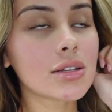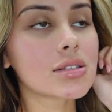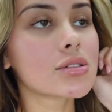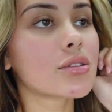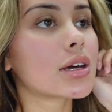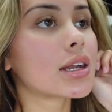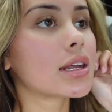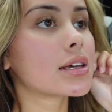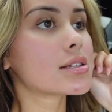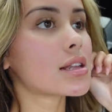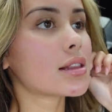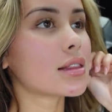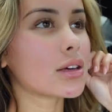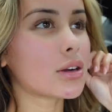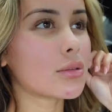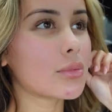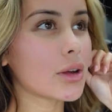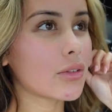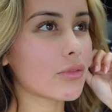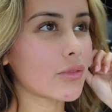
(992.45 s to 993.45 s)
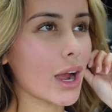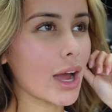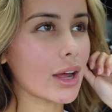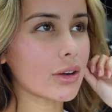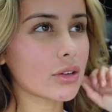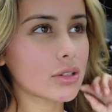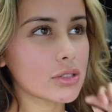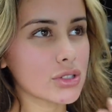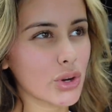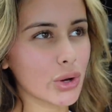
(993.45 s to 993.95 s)
So it is a little bit red,
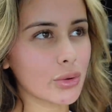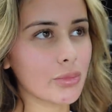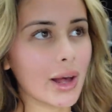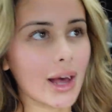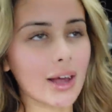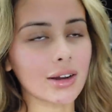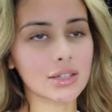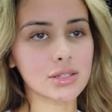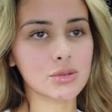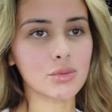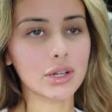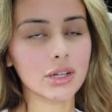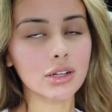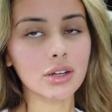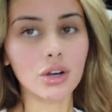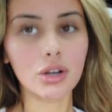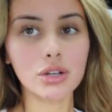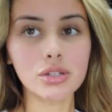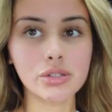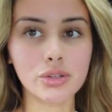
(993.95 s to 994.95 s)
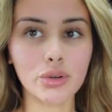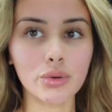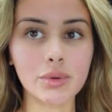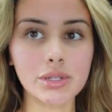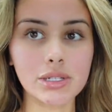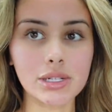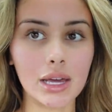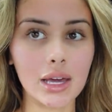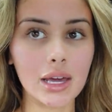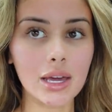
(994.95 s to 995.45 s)
not too bad because we didn't go super
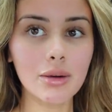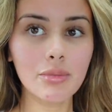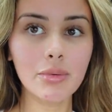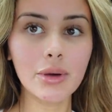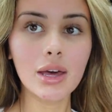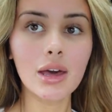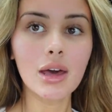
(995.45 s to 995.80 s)
deep.